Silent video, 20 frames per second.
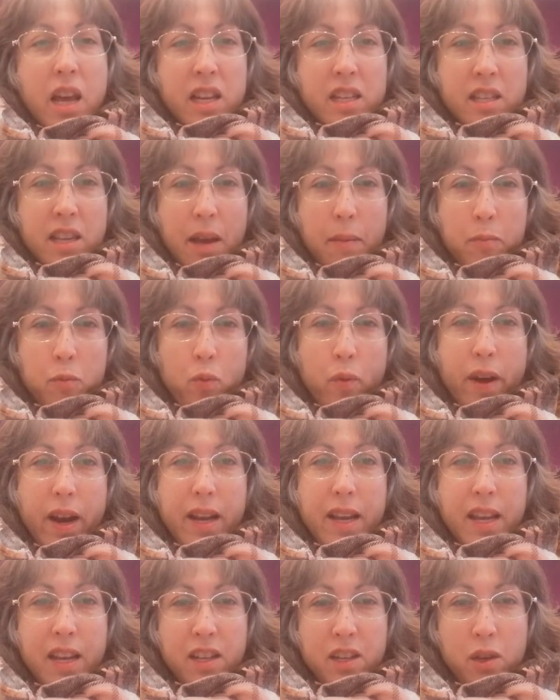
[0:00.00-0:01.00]
Except when
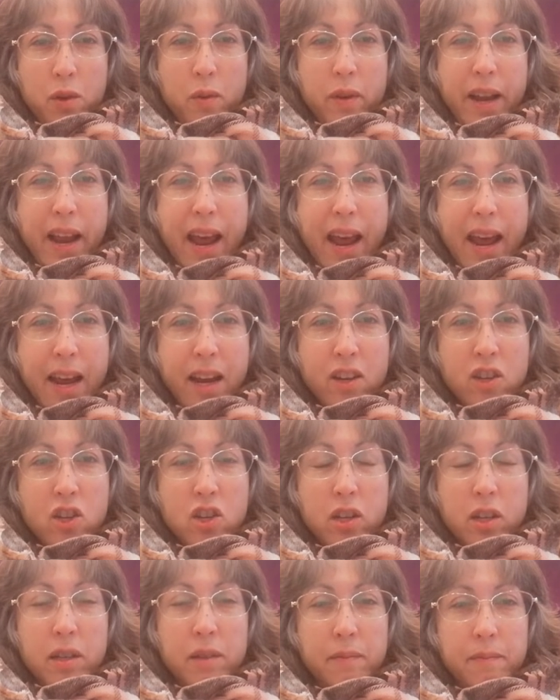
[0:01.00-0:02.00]
I get to an
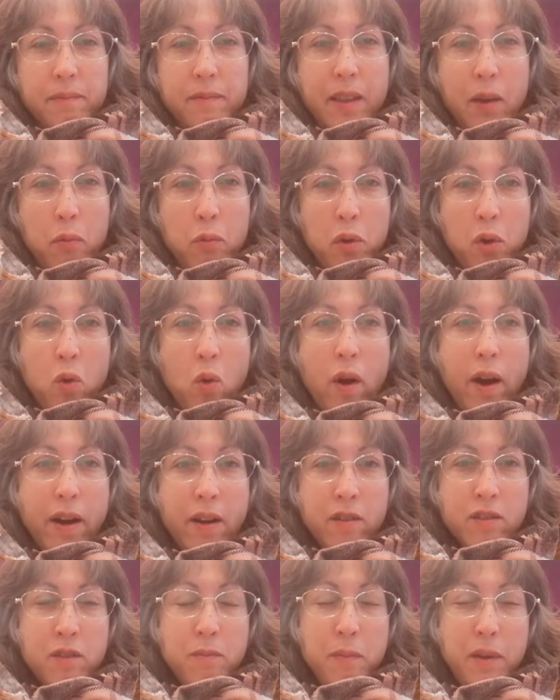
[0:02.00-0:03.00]
action that
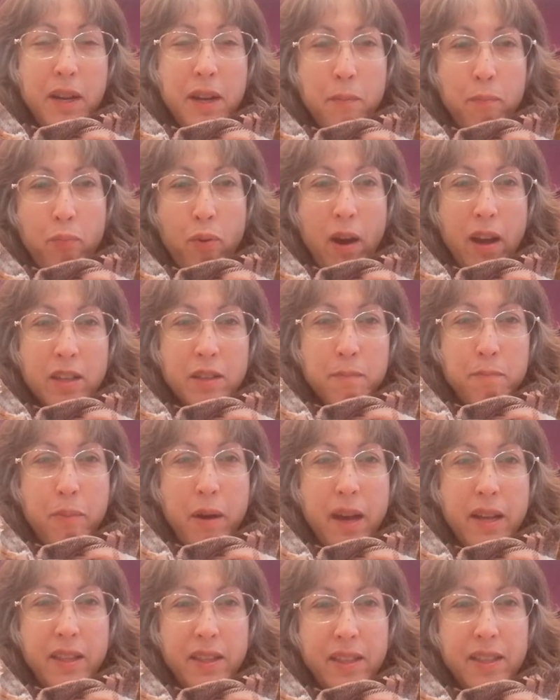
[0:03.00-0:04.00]
requires me to press
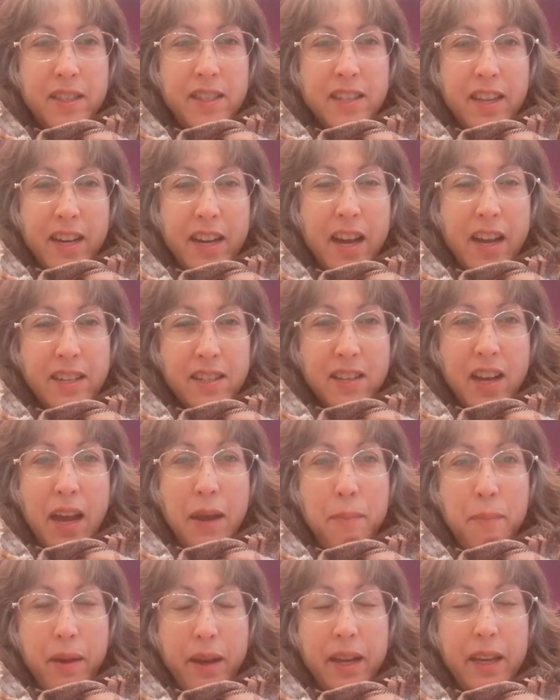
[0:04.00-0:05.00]
buttons and not
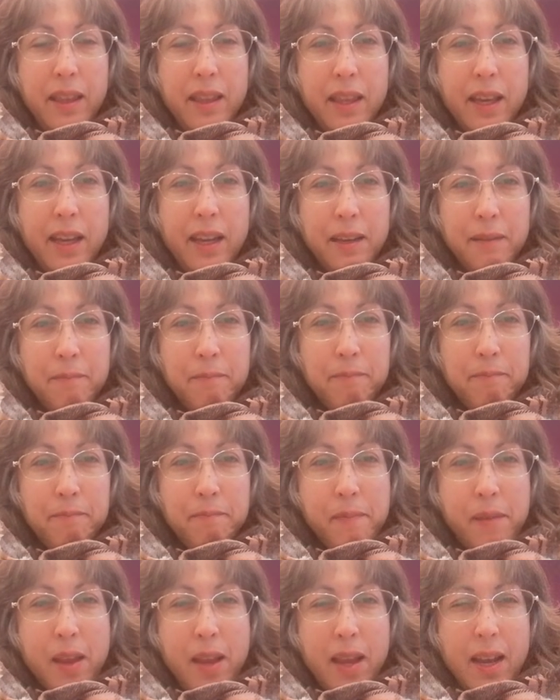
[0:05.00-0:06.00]
type anything,
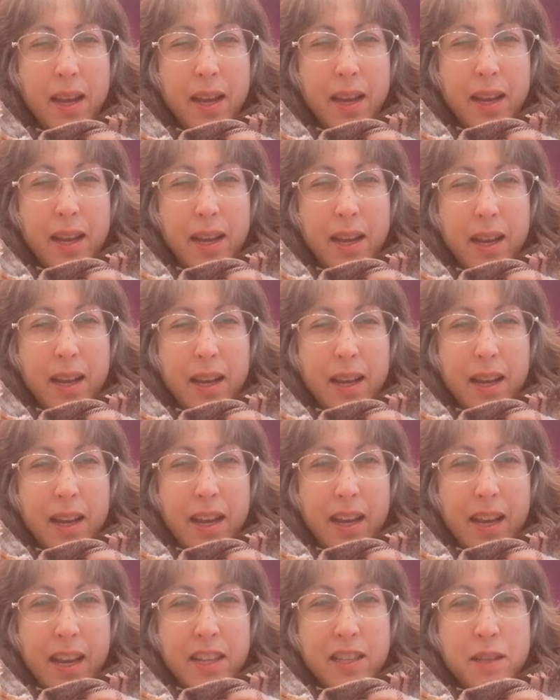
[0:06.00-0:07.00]

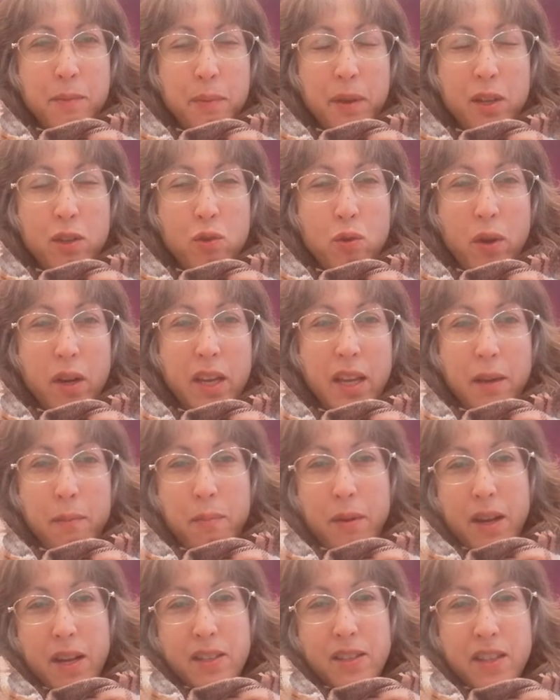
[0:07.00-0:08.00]
it gets a bit tricky,
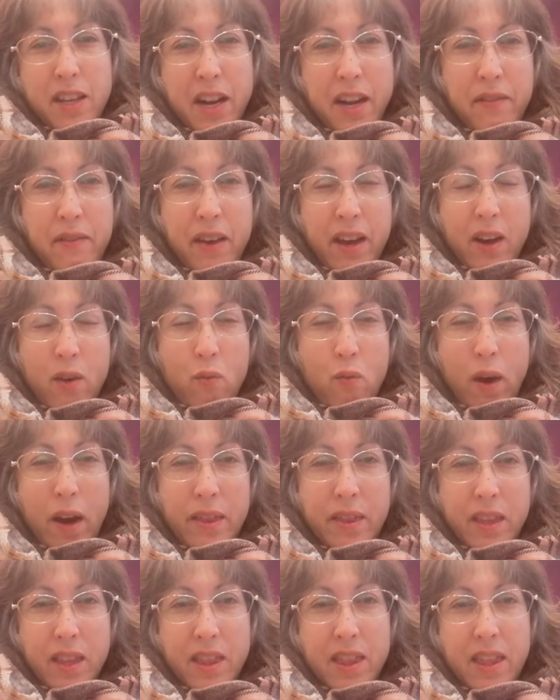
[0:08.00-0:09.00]
because then I've got to
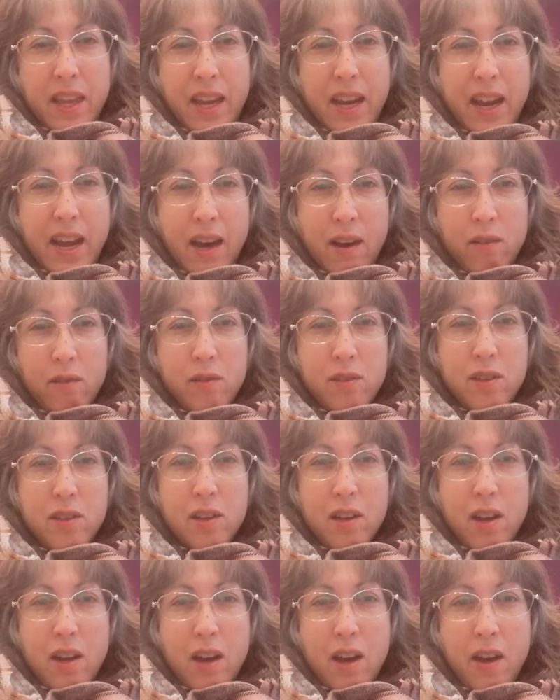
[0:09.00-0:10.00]
write the thing
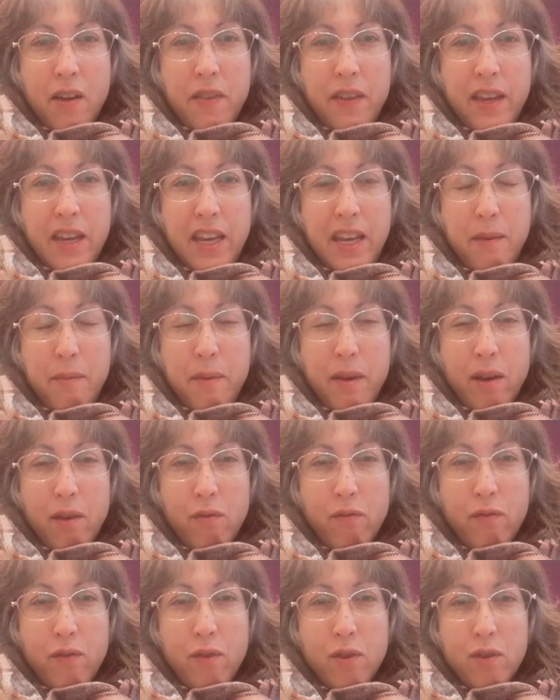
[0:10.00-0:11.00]
out on the email
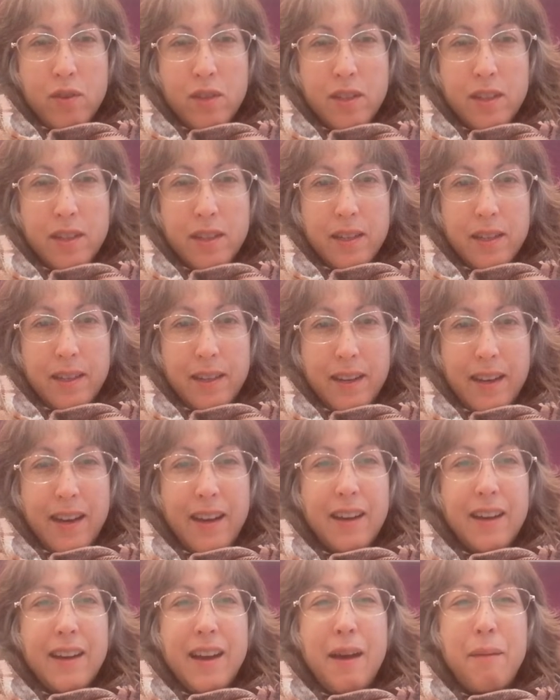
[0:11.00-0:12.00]
first.
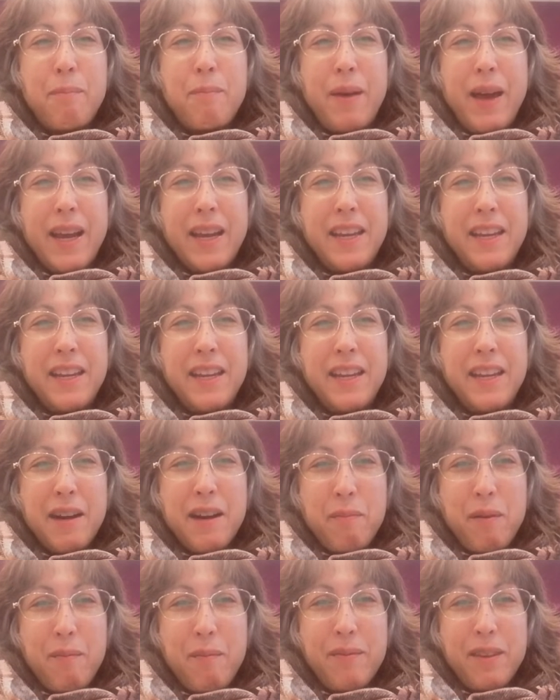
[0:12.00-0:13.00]
I'm backing it
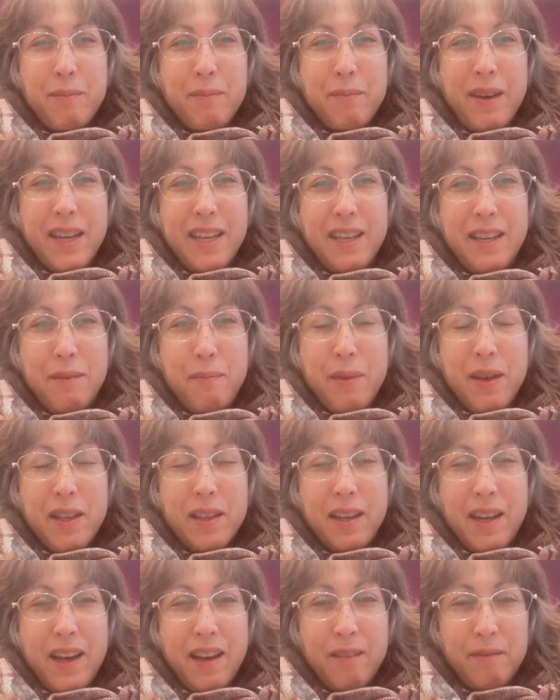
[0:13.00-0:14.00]
up in my
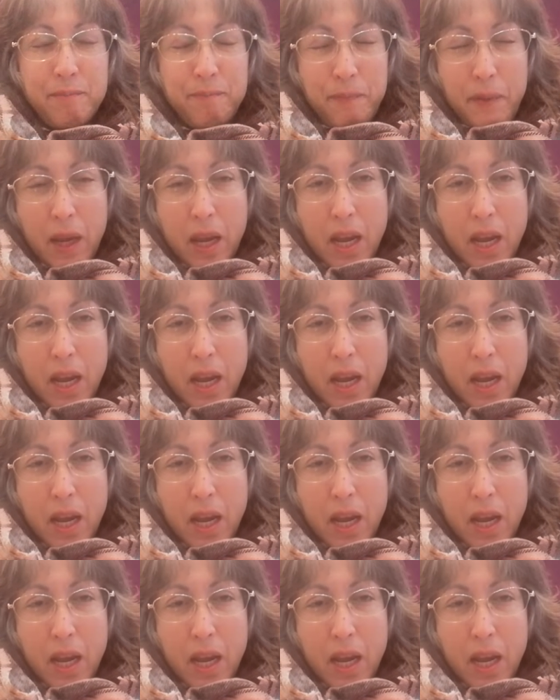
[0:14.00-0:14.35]
email account.